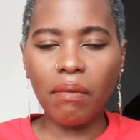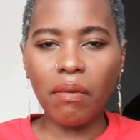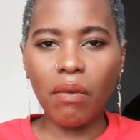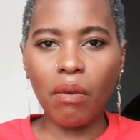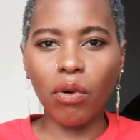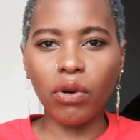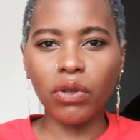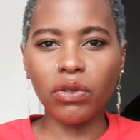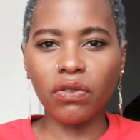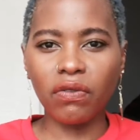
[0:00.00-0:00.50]

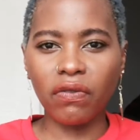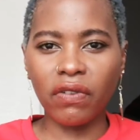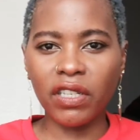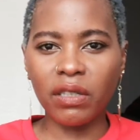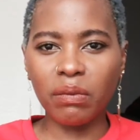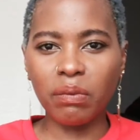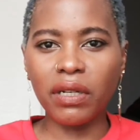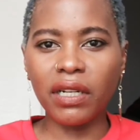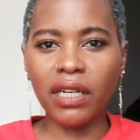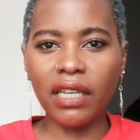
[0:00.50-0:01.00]
most of us
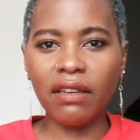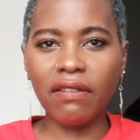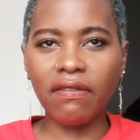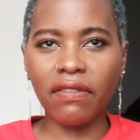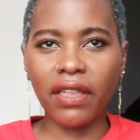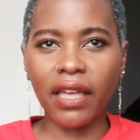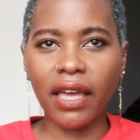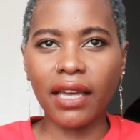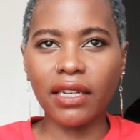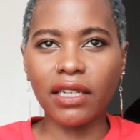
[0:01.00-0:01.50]
believe
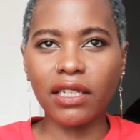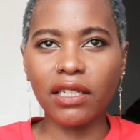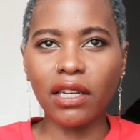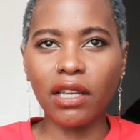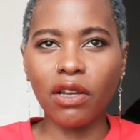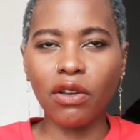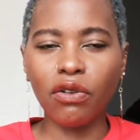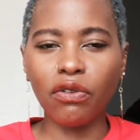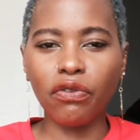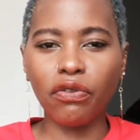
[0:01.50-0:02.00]
that
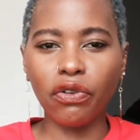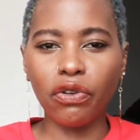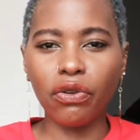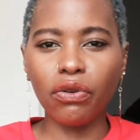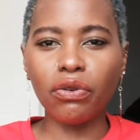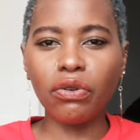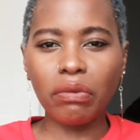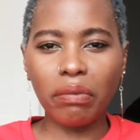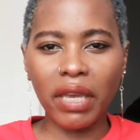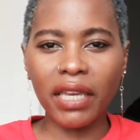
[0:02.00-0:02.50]
for
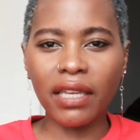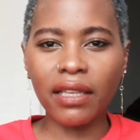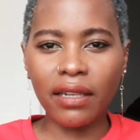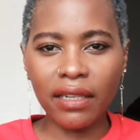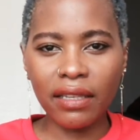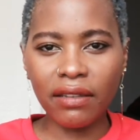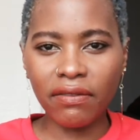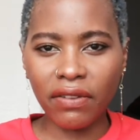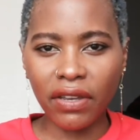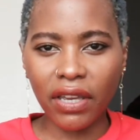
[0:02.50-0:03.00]
you to make a
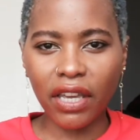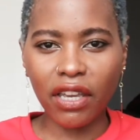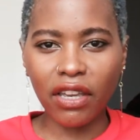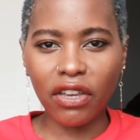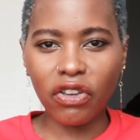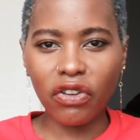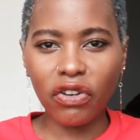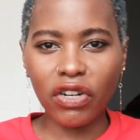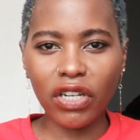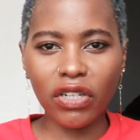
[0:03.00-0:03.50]

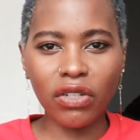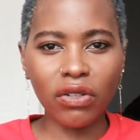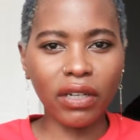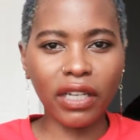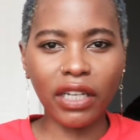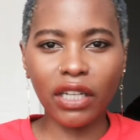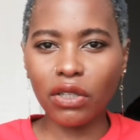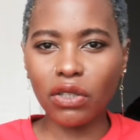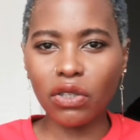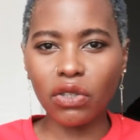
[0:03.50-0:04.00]
living, you need to
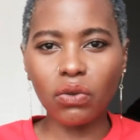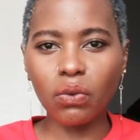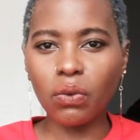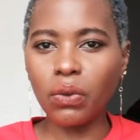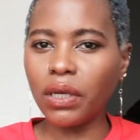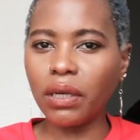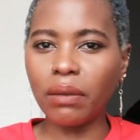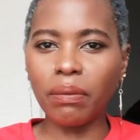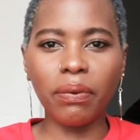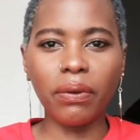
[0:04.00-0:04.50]
like suit
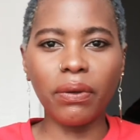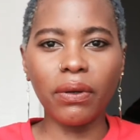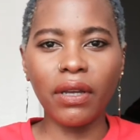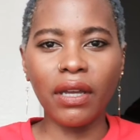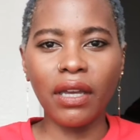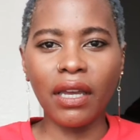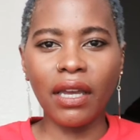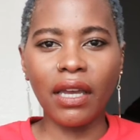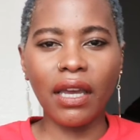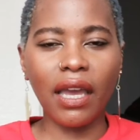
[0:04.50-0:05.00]
up
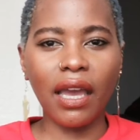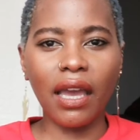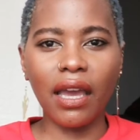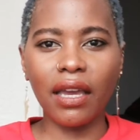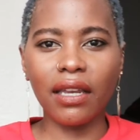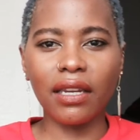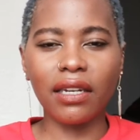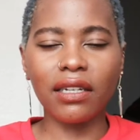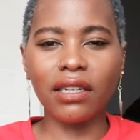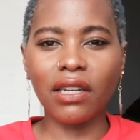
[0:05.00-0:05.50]

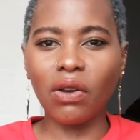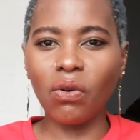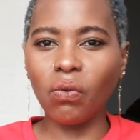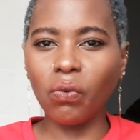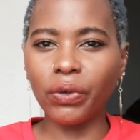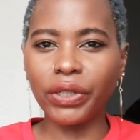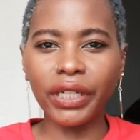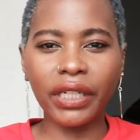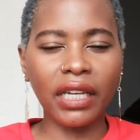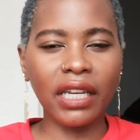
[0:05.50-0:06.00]
and
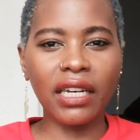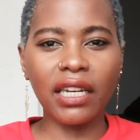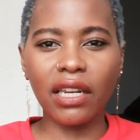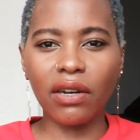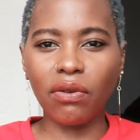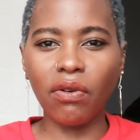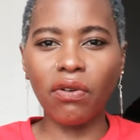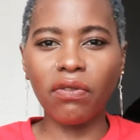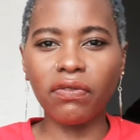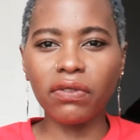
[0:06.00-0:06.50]
work in
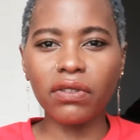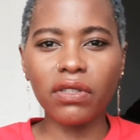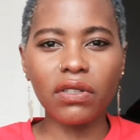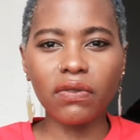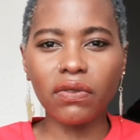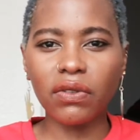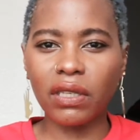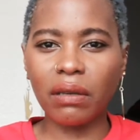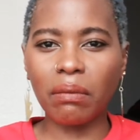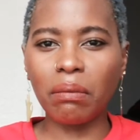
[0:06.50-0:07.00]
an office
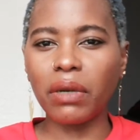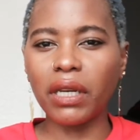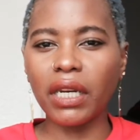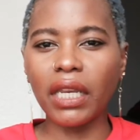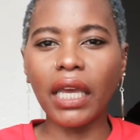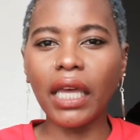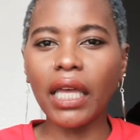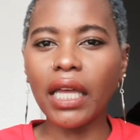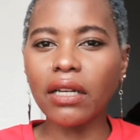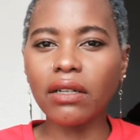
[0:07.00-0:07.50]
for
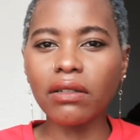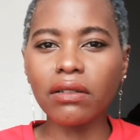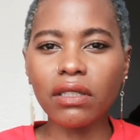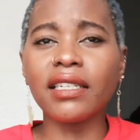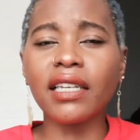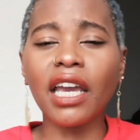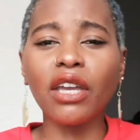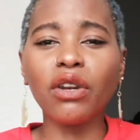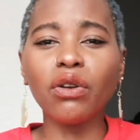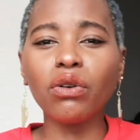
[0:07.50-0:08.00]
somebody else.
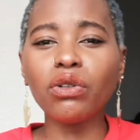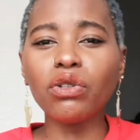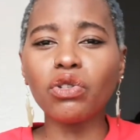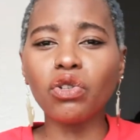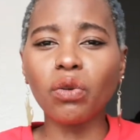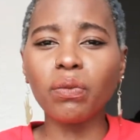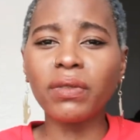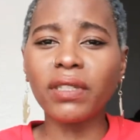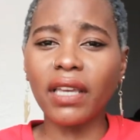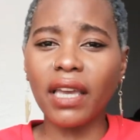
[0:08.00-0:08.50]
I know
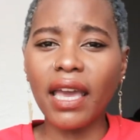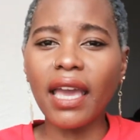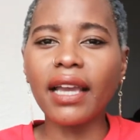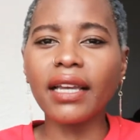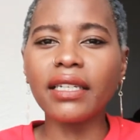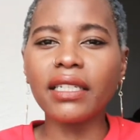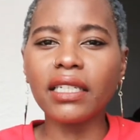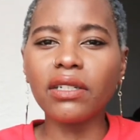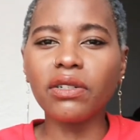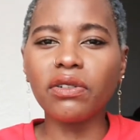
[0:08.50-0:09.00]
jobs are
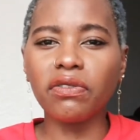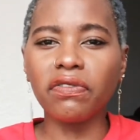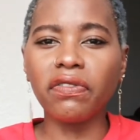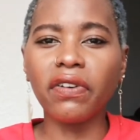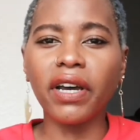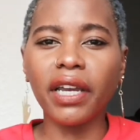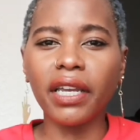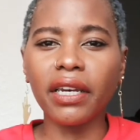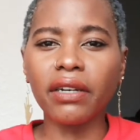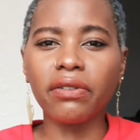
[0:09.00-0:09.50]
hectic to
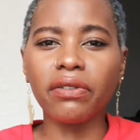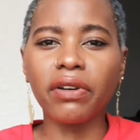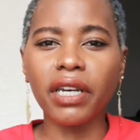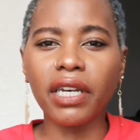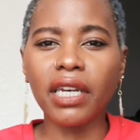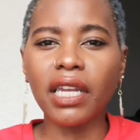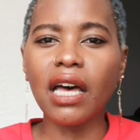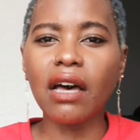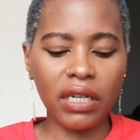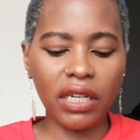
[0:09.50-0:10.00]
find right
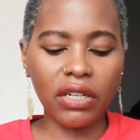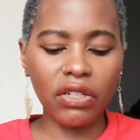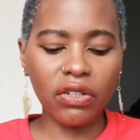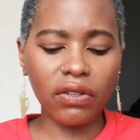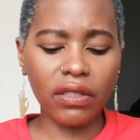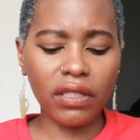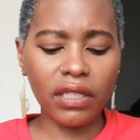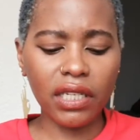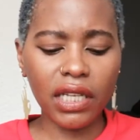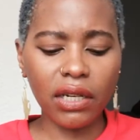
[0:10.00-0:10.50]
now, and you
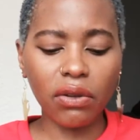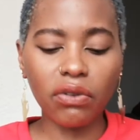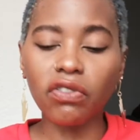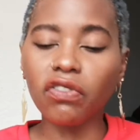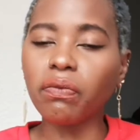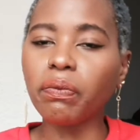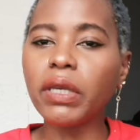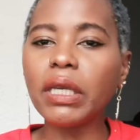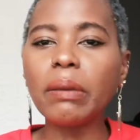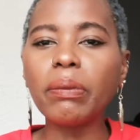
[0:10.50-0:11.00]
see a lot of
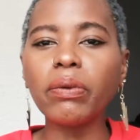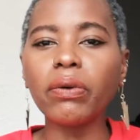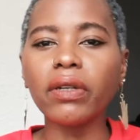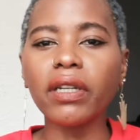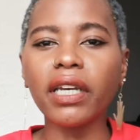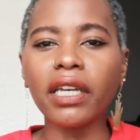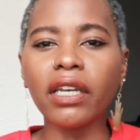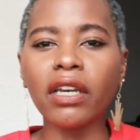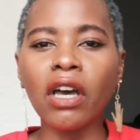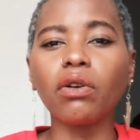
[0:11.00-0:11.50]
people
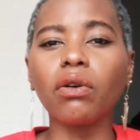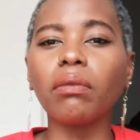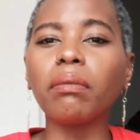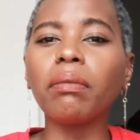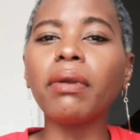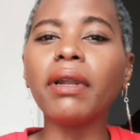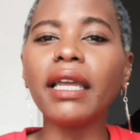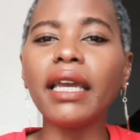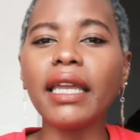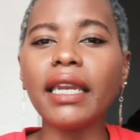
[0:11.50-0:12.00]
like
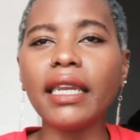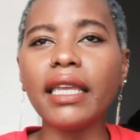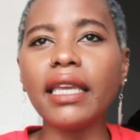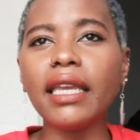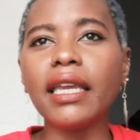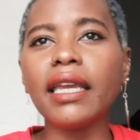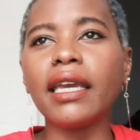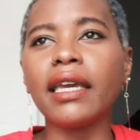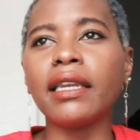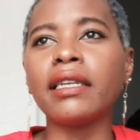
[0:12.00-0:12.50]

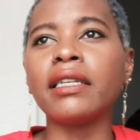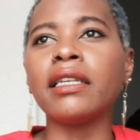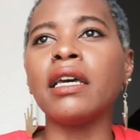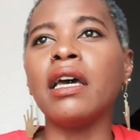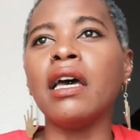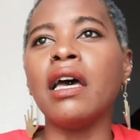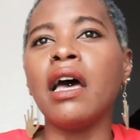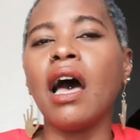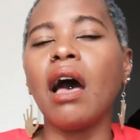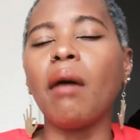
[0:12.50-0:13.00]
complaining and
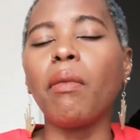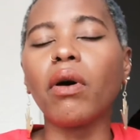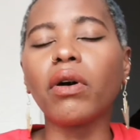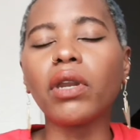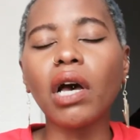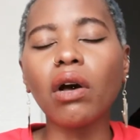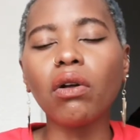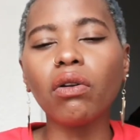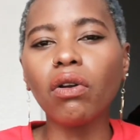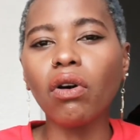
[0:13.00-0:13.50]
about
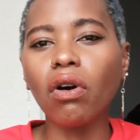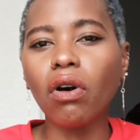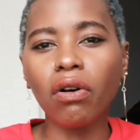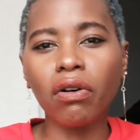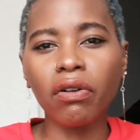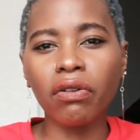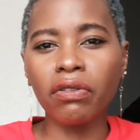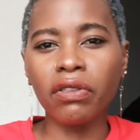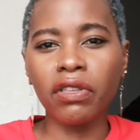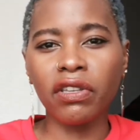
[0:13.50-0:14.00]
how
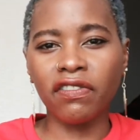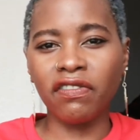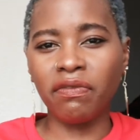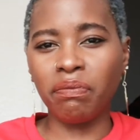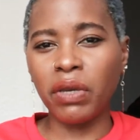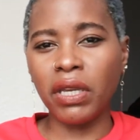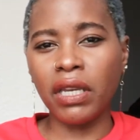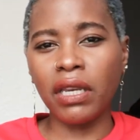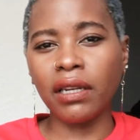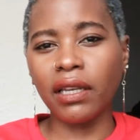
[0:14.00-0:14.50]
long they've
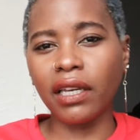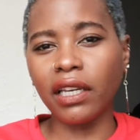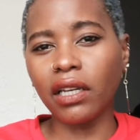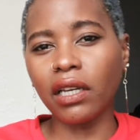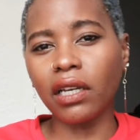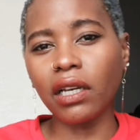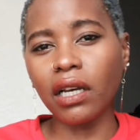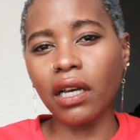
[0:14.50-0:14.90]
been like